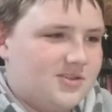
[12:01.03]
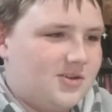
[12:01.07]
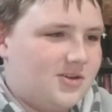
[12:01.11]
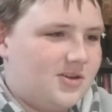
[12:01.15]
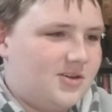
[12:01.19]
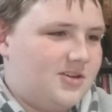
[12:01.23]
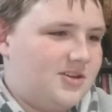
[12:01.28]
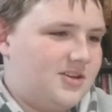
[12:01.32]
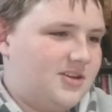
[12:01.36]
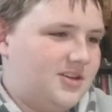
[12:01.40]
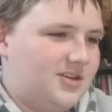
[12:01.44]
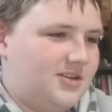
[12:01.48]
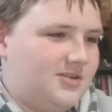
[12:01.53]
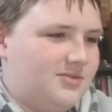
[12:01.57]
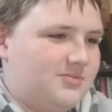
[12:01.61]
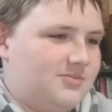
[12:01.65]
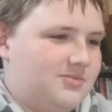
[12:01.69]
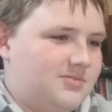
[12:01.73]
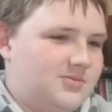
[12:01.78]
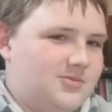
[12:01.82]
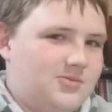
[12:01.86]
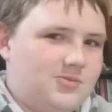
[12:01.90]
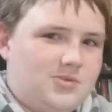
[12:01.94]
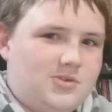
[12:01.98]

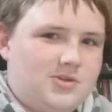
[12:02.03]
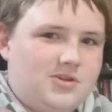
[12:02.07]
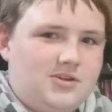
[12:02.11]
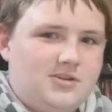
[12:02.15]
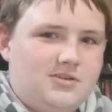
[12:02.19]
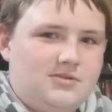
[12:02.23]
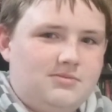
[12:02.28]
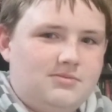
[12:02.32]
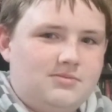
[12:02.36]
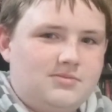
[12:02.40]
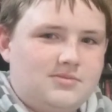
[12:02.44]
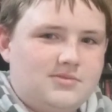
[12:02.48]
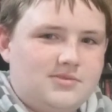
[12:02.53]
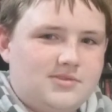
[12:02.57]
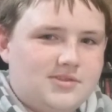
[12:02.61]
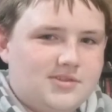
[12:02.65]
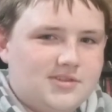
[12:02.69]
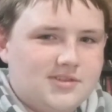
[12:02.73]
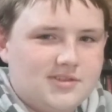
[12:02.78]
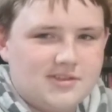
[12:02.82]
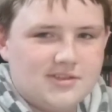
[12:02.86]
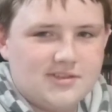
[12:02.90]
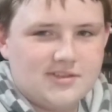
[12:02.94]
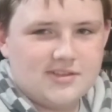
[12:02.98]

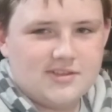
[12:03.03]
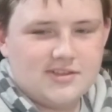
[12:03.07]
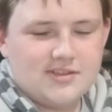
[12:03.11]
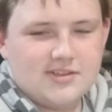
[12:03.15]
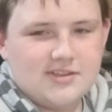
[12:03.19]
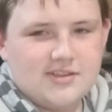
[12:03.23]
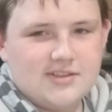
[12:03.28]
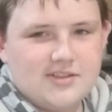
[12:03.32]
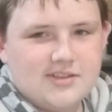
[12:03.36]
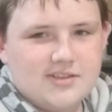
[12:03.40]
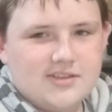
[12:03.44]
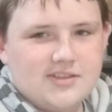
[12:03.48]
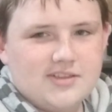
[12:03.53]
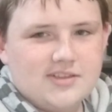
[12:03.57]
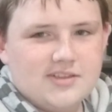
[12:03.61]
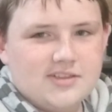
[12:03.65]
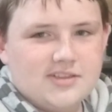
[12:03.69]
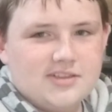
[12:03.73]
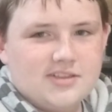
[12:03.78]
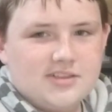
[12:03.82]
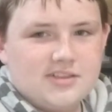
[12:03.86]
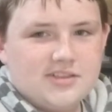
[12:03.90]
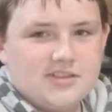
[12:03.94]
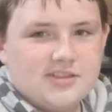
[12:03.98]

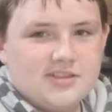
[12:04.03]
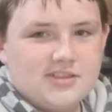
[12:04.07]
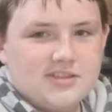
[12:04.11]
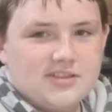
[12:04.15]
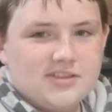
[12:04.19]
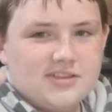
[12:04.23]
The person shown says nothing.